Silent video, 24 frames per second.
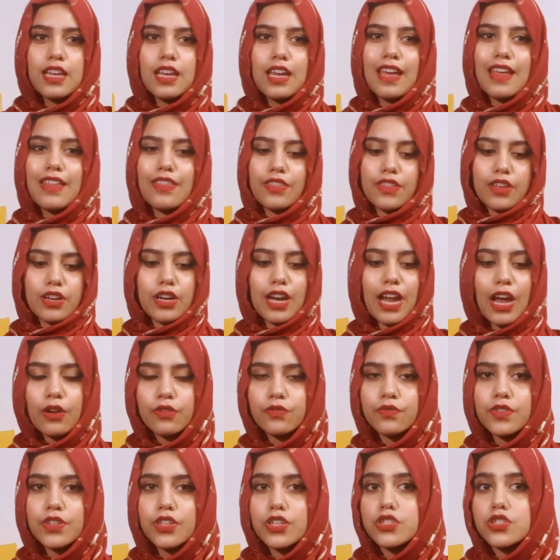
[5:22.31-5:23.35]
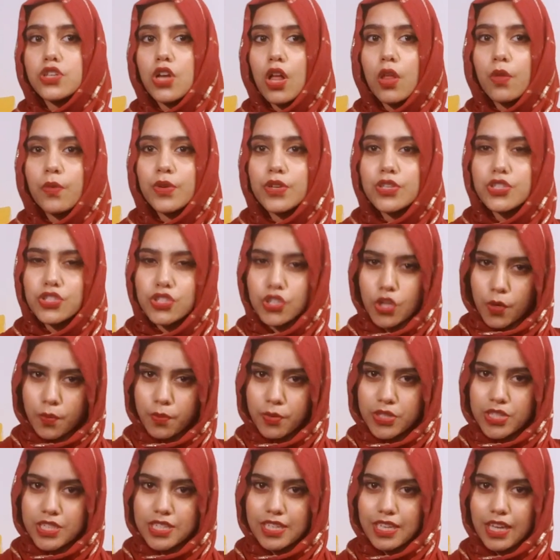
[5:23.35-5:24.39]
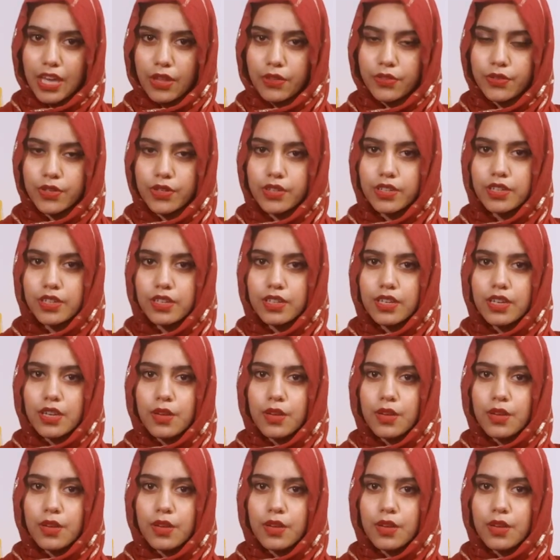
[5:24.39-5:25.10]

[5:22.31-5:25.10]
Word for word: and their outfit is always so put together,